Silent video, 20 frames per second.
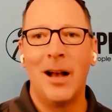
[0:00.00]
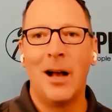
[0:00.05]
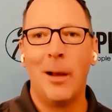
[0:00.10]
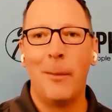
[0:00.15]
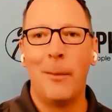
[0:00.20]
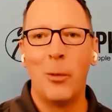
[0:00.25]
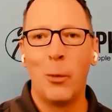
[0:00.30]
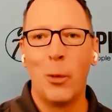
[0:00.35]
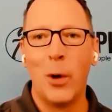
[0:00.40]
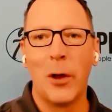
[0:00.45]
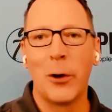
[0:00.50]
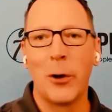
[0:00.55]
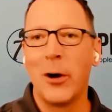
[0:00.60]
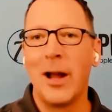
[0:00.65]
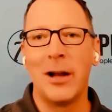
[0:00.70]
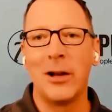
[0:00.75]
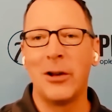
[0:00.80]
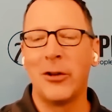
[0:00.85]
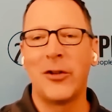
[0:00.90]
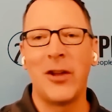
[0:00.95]
Whether or
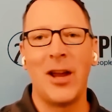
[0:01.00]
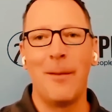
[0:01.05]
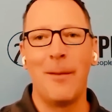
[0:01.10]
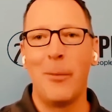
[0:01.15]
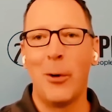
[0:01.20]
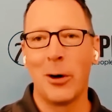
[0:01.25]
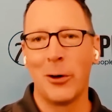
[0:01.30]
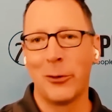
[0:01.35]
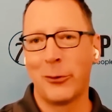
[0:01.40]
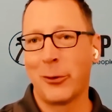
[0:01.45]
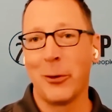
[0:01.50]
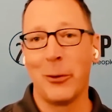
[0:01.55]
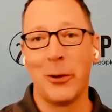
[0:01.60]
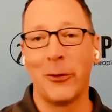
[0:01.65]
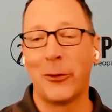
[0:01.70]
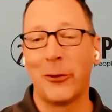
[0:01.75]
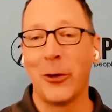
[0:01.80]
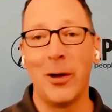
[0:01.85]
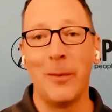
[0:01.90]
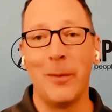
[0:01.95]
not you stay in Morris growing
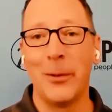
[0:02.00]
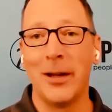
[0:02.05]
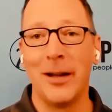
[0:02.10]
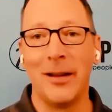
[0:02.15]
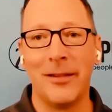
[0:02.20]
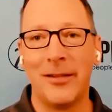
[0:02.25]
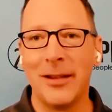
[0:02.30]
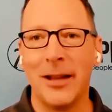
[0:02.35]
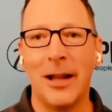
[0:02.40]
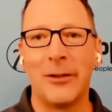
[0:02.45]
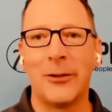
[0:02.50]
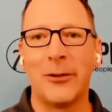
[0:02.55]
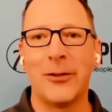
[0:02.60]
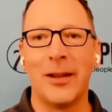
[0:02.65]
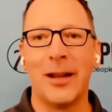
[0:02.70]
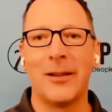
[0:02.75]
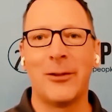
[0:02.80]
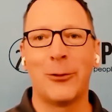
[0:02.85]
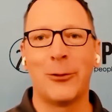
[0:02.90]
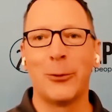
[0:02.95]
soybeans,
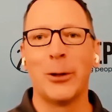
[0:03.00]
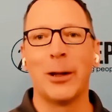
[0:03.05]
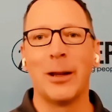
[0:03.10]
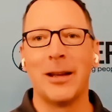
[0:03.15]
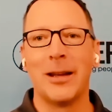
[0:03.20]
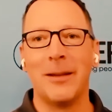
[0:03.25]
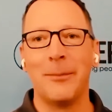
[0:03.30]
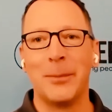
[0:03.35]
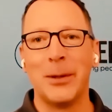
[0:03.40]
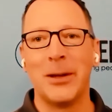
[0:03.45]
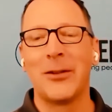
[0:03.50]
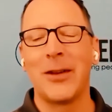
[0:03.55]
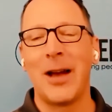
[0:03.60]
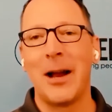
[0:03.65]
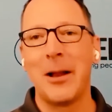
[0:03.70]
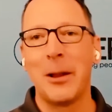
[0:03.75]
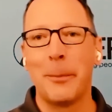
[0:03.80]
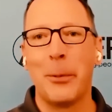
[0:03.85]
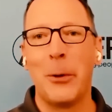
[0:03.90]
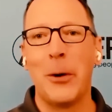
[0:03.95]
that's really
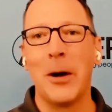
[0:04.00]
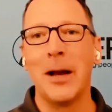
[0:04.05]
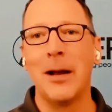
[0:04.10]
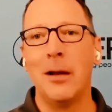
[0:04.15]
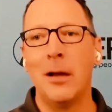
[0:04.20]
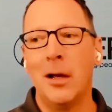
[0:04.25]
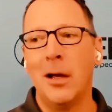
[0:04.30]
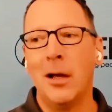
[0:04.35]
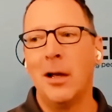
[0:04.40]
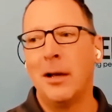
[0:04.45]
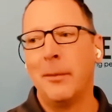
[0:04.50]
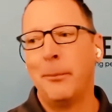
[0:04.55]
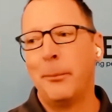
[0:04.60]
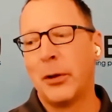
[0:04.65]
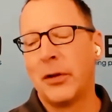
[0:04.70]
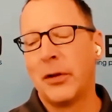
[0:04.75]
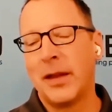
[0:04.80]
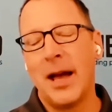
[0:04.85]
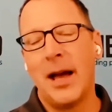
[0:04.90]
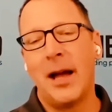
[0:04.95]
beside the point,
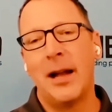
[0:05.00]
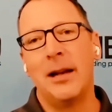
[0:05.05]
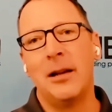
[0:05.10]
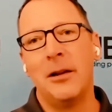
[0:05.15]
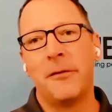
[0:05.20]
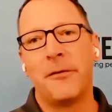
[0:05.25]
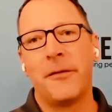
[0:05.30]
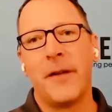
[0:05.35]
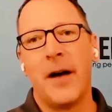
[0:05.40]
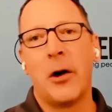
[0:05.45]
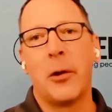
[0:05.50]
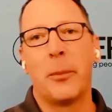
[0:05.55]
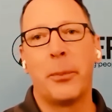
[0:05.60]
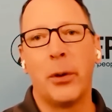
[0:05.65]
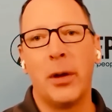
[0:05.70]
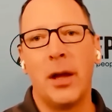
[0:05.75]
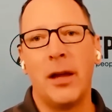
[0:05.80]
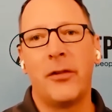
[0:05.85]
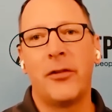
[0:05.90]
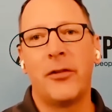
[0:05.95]
but that you found a
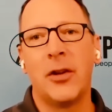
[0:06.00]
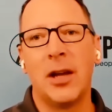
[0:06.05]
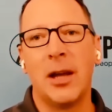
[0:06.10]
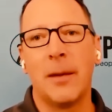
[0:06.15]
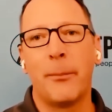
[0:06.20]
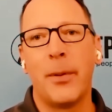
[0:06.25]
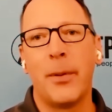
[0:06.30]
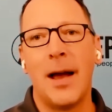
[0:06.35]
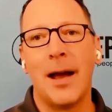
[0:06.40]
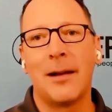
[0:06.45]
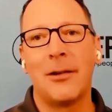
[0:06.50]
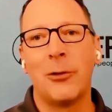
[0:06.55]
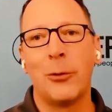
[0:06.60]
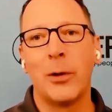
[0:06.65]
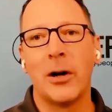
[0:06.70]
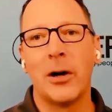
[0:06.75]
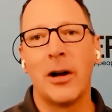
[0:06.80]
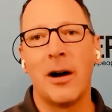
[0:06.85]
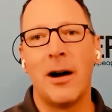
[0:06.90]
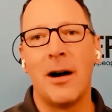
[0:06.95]
place to get back to
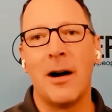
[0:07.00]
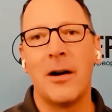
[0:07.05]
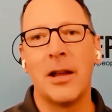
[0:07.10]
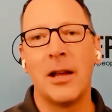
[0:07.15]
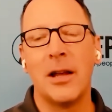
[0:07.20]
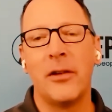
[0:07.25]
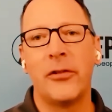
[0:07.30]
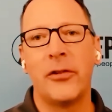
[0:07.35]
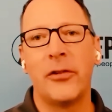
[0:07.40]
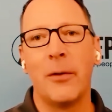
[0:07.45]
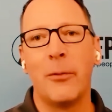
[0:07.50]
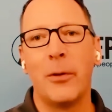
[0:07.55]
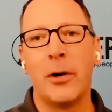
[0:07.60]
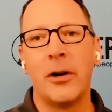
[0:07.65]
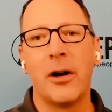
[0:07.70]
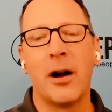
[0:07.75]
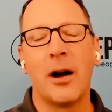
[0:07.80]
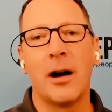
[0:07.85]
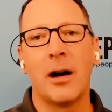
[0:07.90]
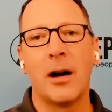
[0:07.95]
where your heart is, and when
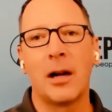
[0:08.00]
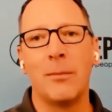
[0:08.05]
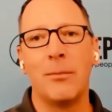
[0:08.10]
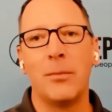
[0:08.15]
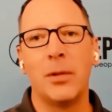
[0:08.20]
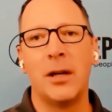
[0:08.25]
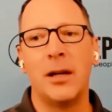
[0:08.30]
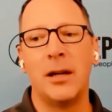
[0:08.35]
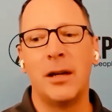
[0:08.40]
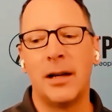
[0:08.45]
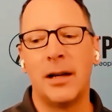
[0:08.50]
your heart can be